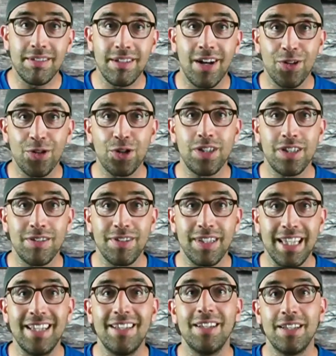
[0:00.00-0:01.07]

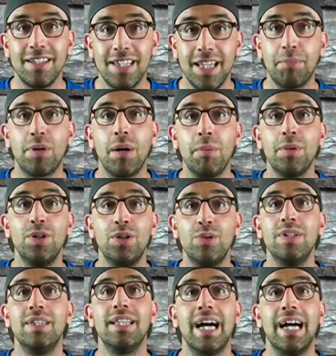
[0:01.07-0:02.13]
alternatively, they're probably
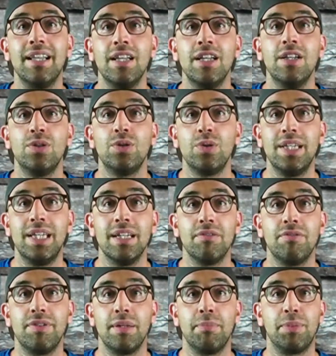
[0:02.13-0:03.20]
doing that to
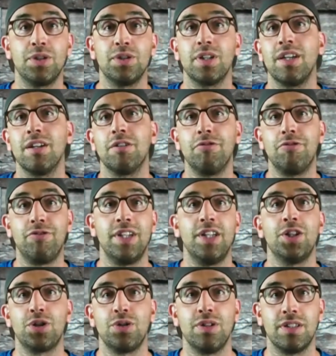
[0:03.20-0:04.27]
give a particular
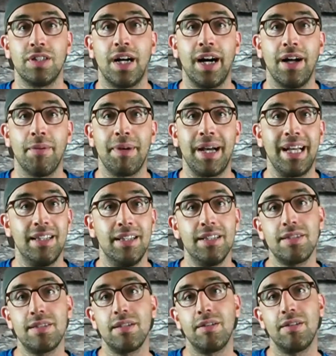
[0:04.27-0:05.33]
finish to the tile. And
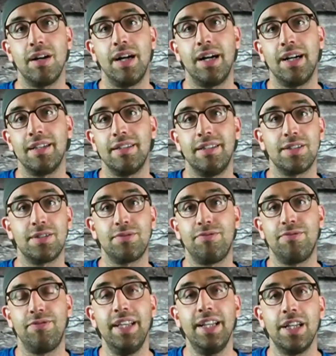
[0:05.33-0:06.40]
this
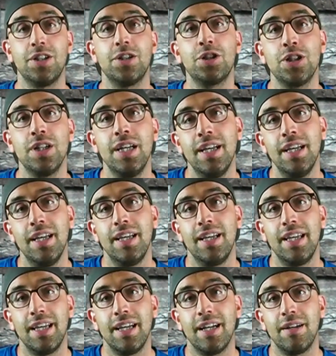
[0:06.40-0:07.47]
finish
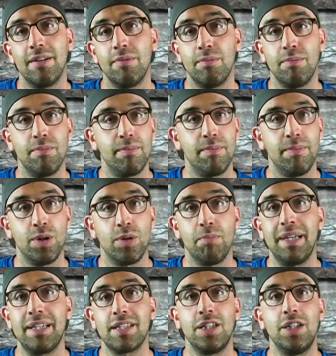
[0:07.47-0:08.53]

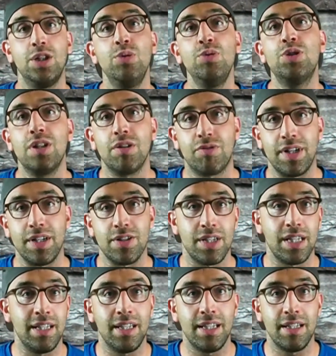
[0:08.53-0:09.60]
makes a huge difference
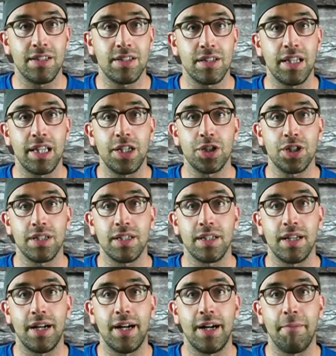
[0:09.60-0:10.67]
in the installation.
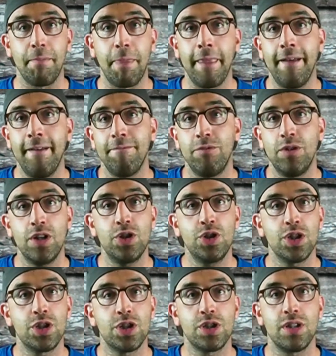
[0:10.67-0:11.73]
Not
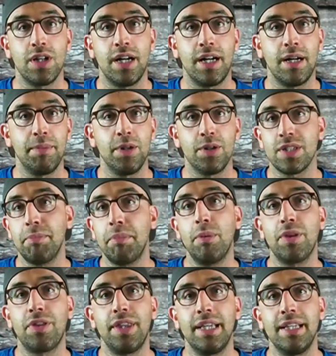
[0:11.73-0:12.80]
just, some people
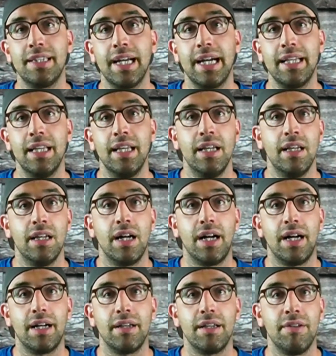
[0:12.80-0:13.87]
think that
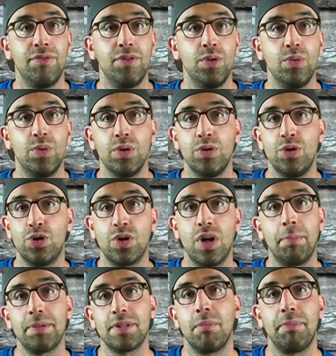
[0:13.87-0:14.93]
if you were to
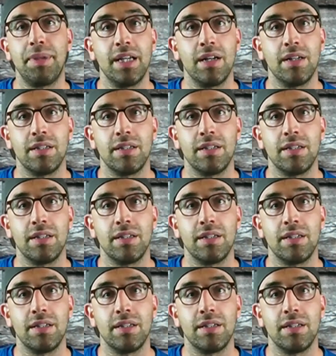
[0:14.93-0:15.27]
drop something on